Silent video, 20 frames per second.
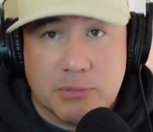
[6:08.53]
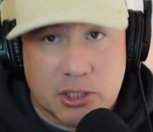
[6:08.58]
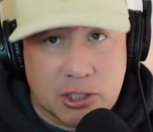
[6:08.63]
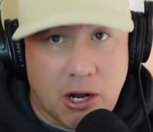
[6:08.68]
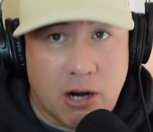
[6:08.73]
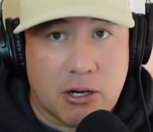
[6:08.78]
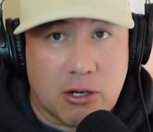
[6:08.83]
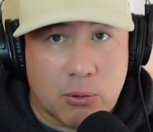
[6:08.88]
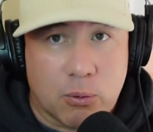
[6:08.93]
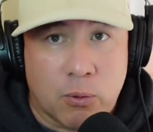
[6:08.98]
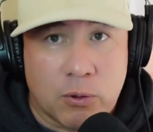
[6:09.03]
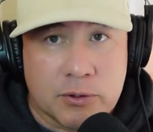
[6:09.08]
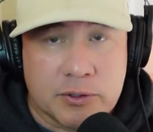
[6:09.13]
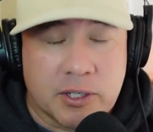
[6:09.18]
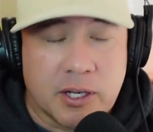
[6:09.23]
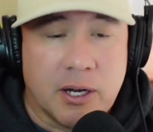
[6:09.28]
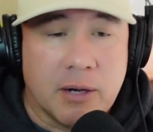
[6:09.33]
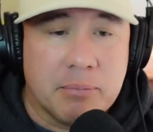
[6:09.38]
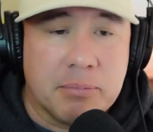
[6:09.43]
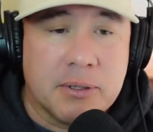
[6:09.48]
Soccer World
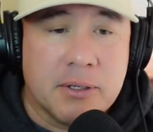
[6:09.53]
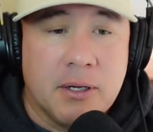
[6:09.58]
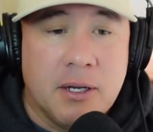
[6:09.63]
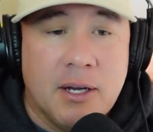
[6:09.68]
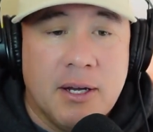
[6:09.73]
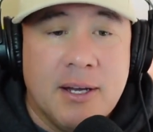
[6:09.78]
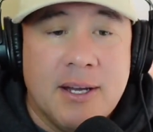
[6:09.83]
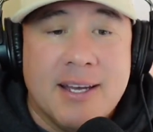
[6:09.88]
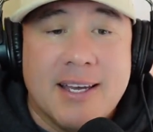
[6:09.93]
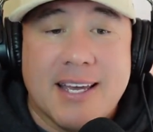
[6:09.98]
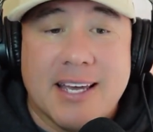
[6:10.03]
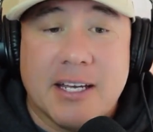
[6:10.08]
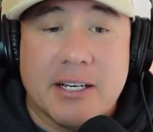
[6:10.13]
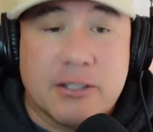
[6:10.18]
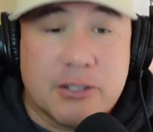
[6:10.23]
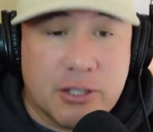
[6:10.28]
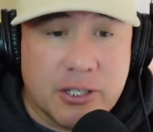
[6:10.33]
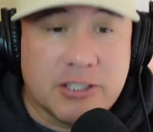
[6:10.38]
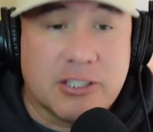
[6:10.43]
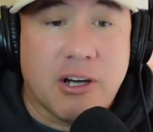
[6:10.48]
Cup in
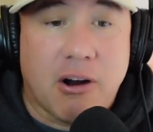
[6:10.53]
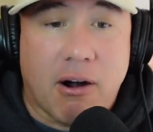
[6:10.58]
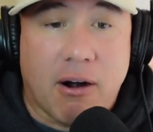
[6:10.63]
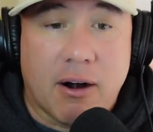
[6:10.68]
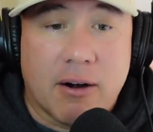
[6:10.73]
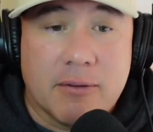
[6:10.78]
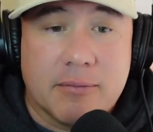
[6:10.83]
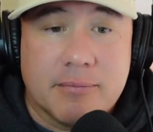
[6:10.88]
Qatar.